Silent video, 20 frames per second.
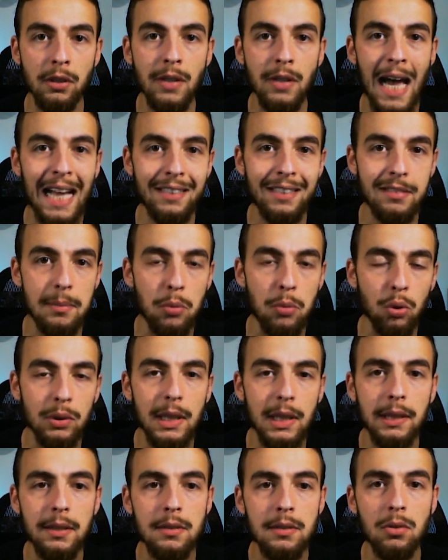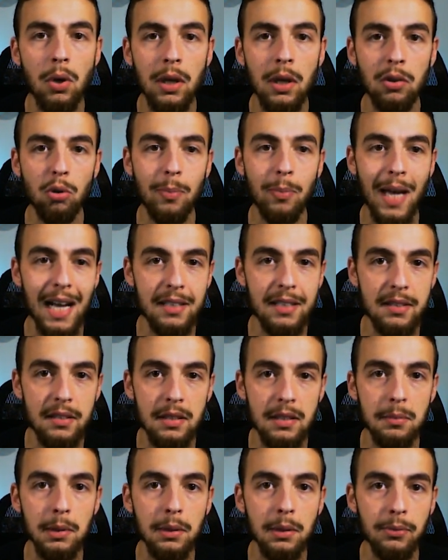attribute that is going to be
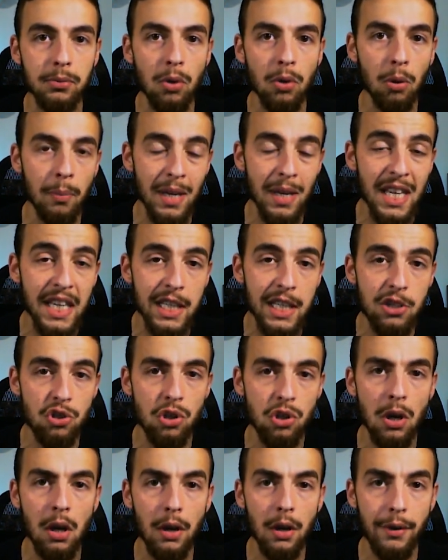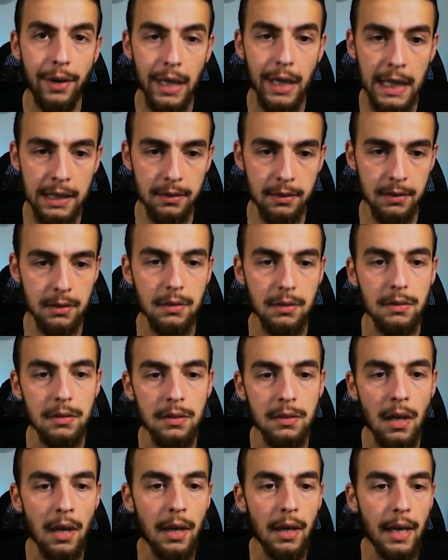accessible from each instance.